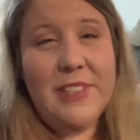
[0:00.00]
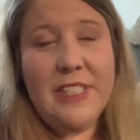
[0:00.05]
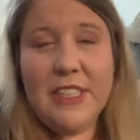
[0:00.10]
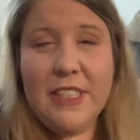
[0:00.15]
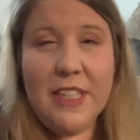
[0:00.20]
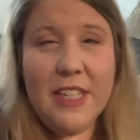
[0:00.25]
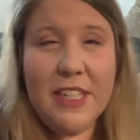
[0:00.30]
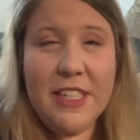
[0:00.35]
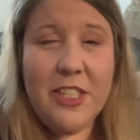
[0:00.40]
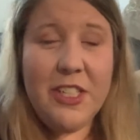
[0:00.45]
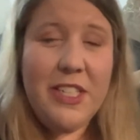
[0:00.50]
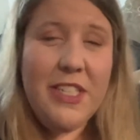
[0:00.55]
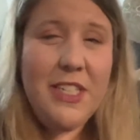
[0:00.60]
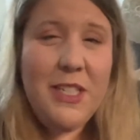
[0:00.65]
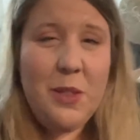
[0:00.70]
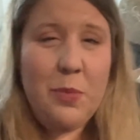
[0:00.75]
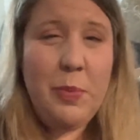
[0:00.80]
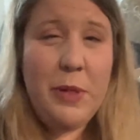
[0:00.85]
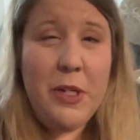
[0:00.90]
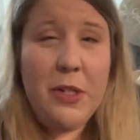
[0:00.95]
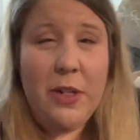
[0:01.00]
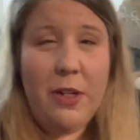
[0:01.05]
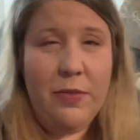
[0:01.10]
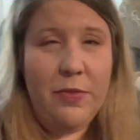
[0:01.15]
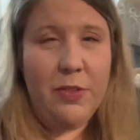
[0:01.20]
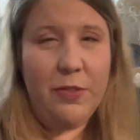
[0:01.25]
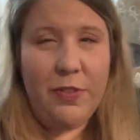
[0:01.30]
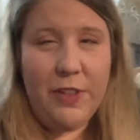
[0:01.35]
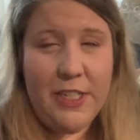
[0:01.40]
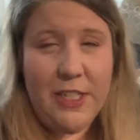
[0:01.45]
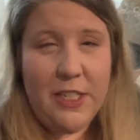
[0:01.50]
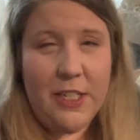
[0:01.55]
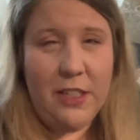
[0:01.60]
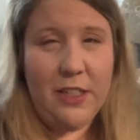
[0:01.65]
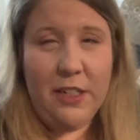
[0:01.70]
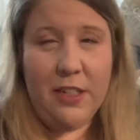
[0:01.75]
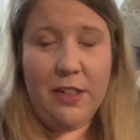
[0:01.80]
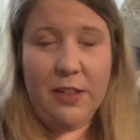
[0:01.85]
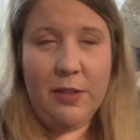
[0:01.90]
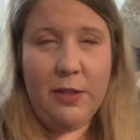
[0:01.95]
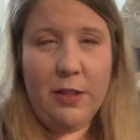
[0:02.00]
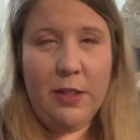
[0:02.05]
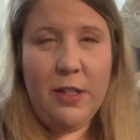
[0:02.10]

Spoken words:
I just disappeared off the face of the earth.